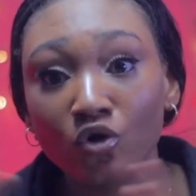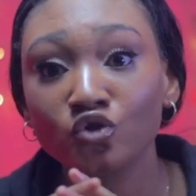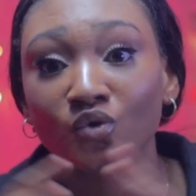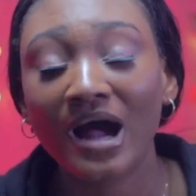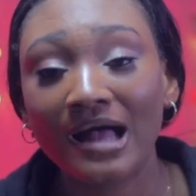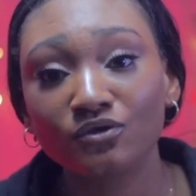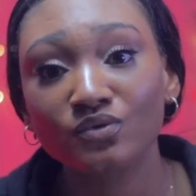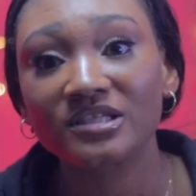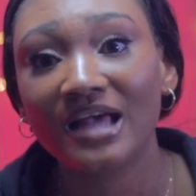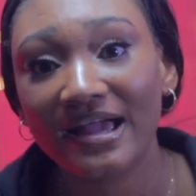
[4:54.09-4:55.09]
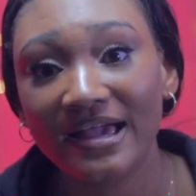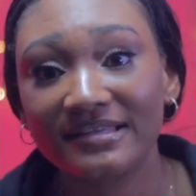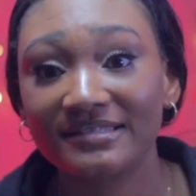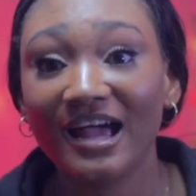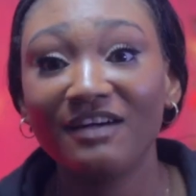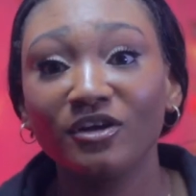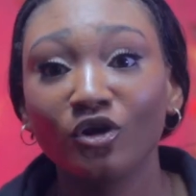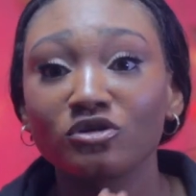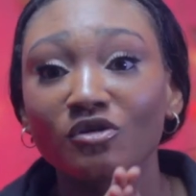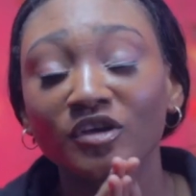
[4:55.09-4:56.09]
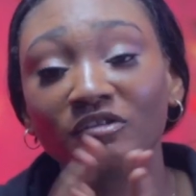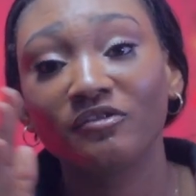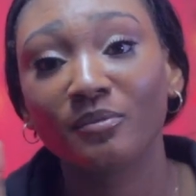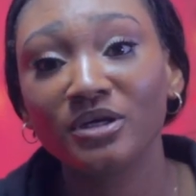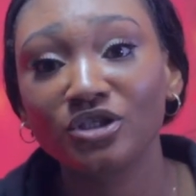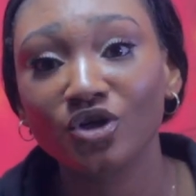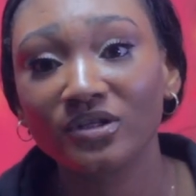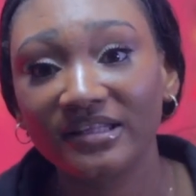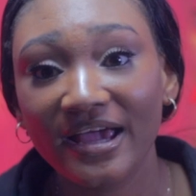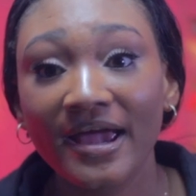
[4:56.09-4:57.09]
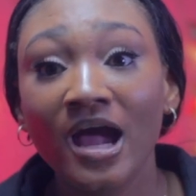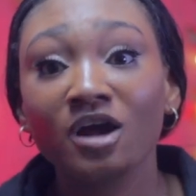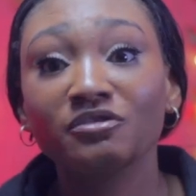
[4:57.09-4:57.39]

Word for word: Go to Candle Science, they have a lot of information there.